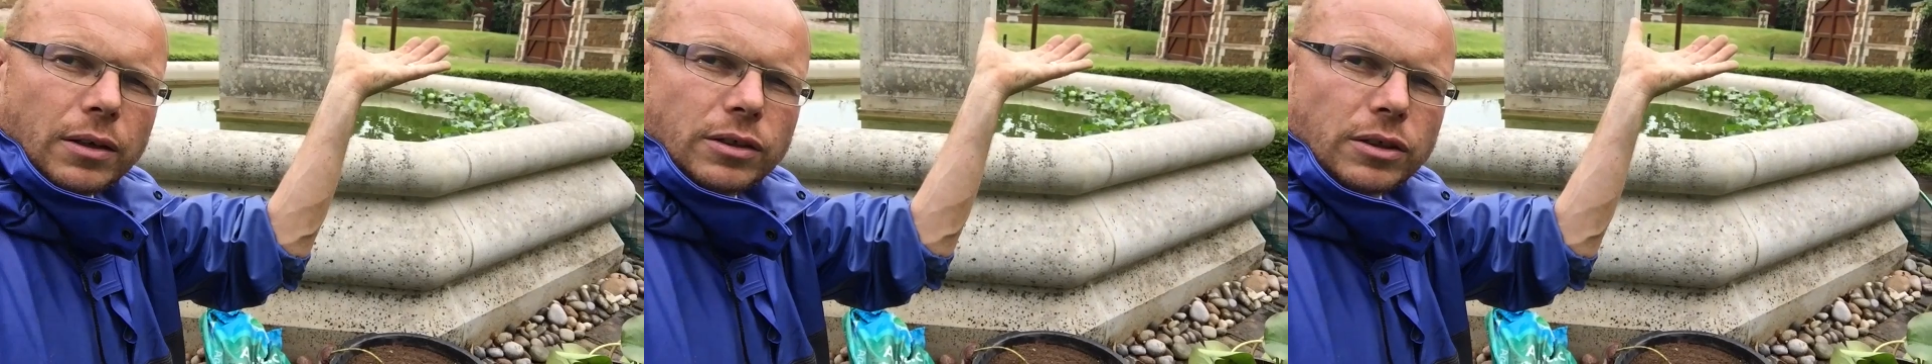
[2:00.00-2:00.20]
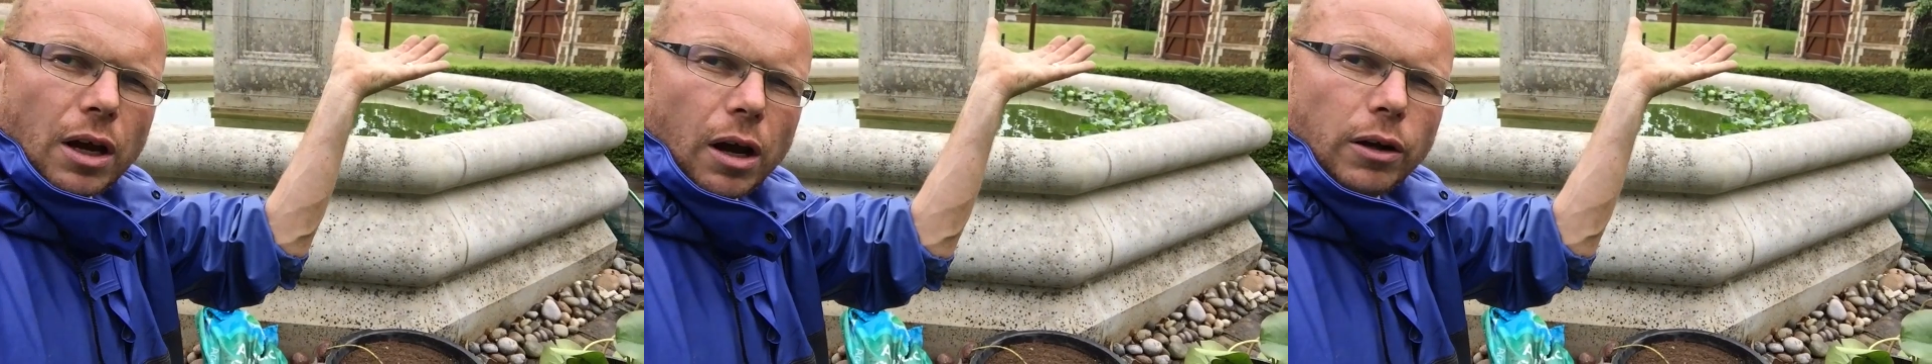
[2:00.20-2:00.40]

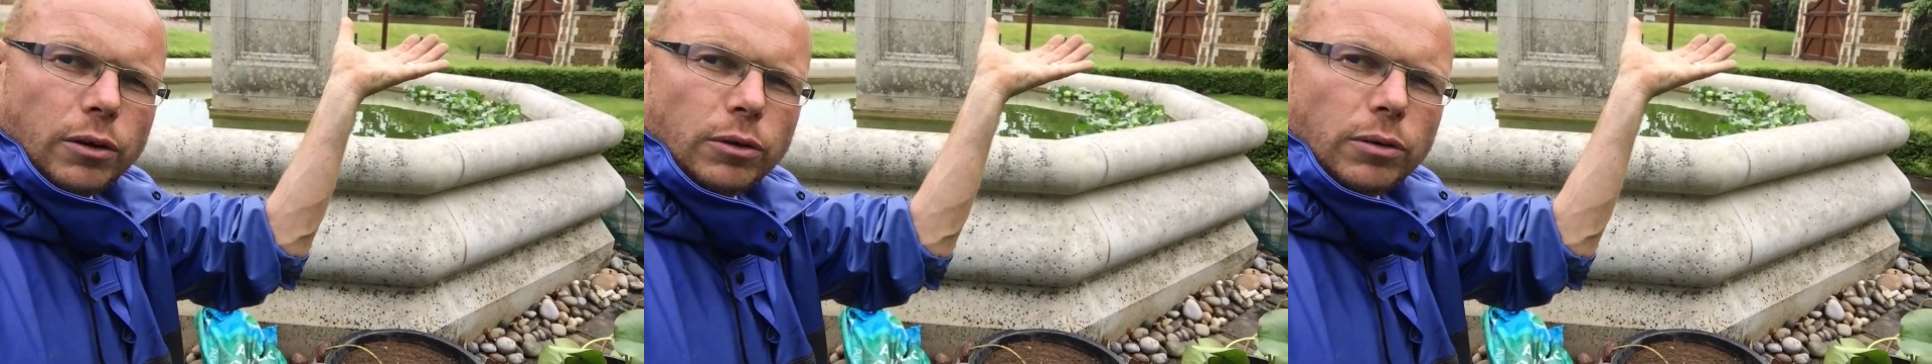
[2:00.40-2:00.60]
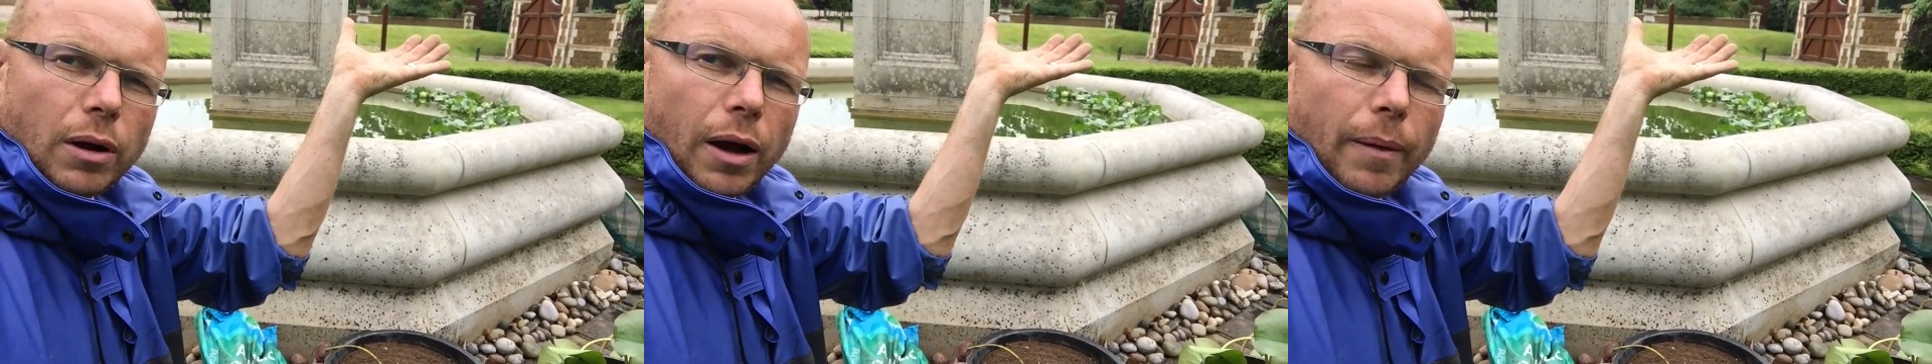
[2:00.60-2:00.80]
So
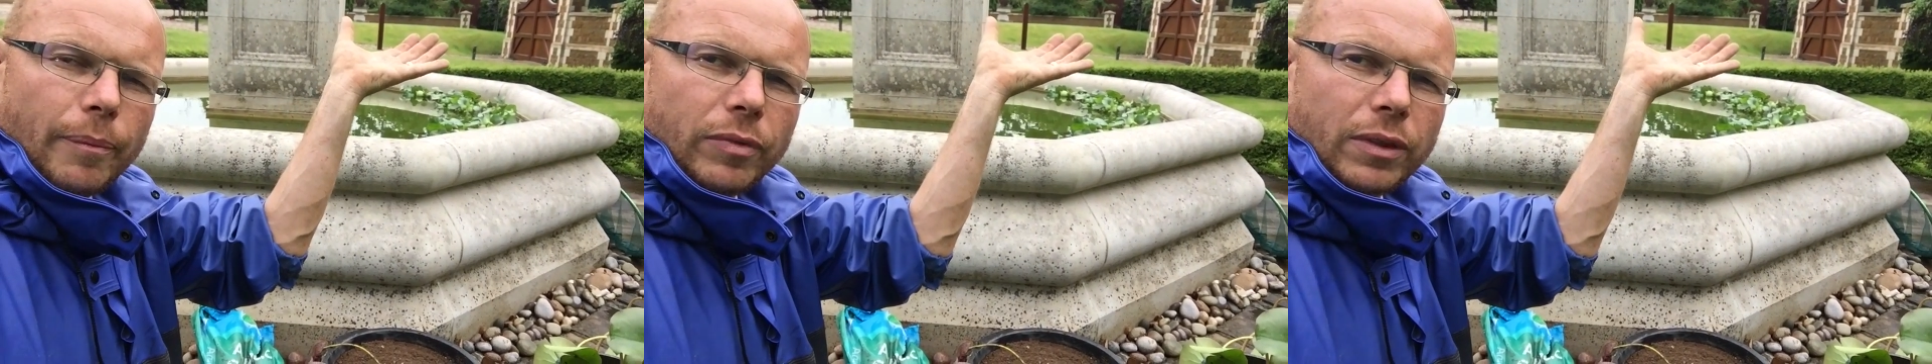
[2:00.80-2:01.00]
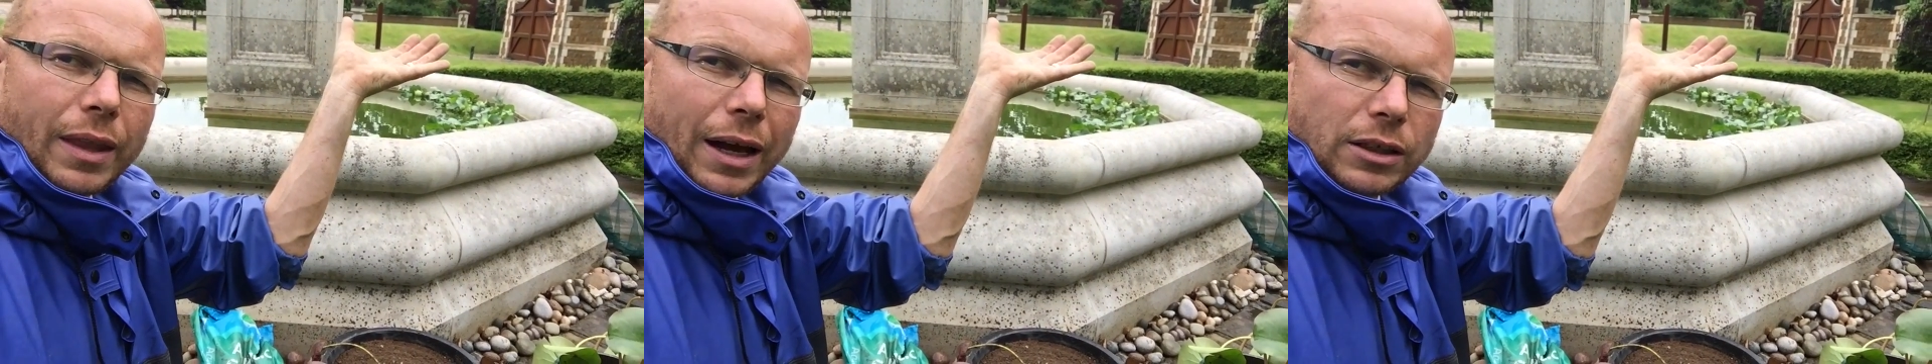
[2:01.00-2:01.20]

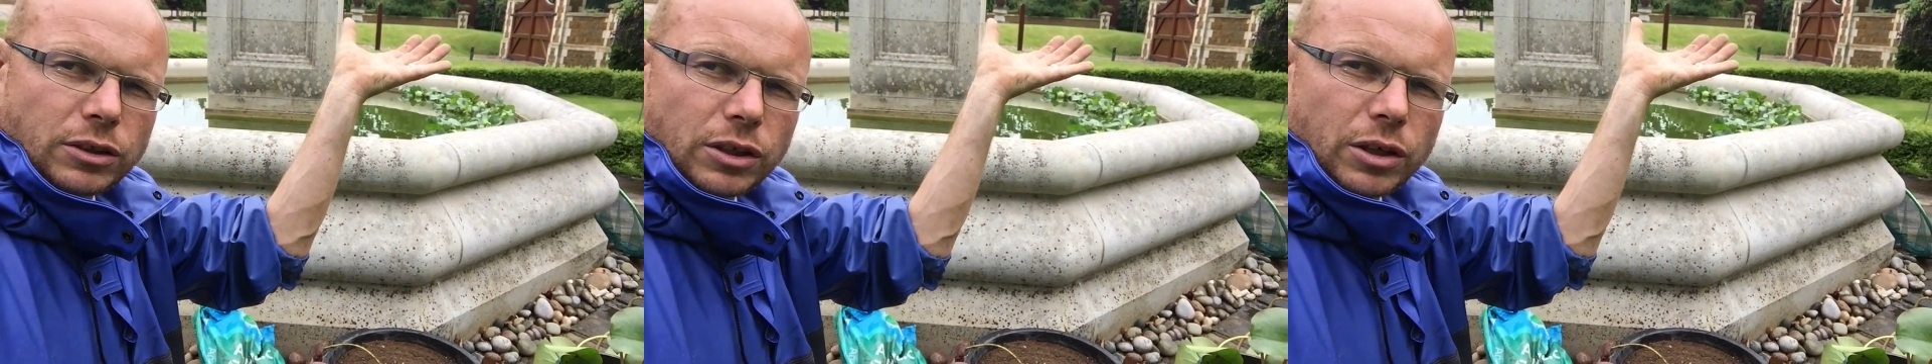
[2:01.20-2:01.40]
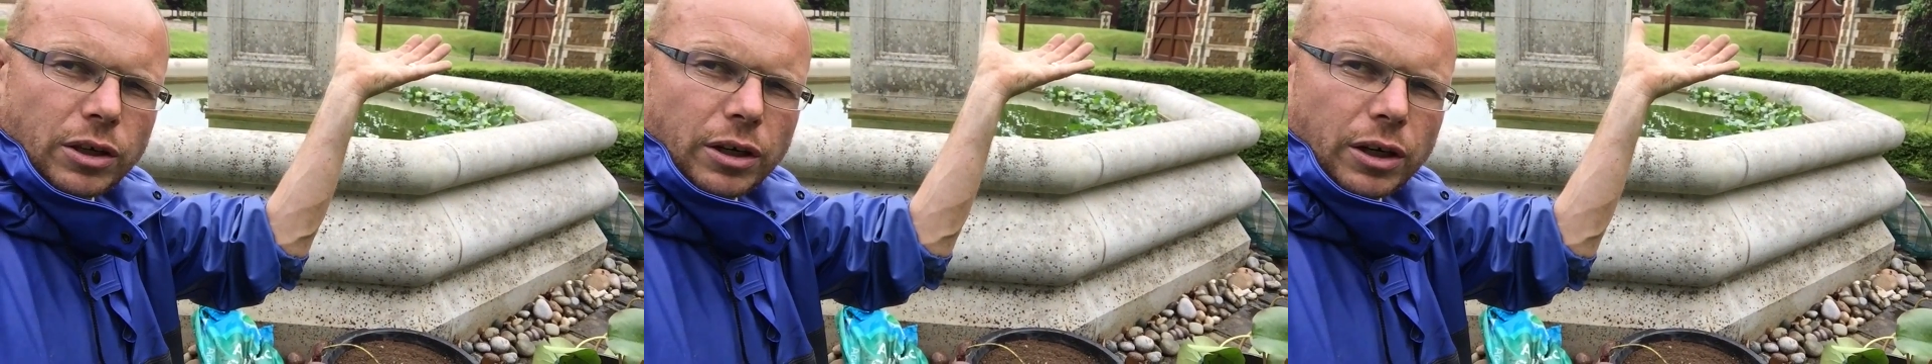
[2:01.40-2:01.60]
um, that's you,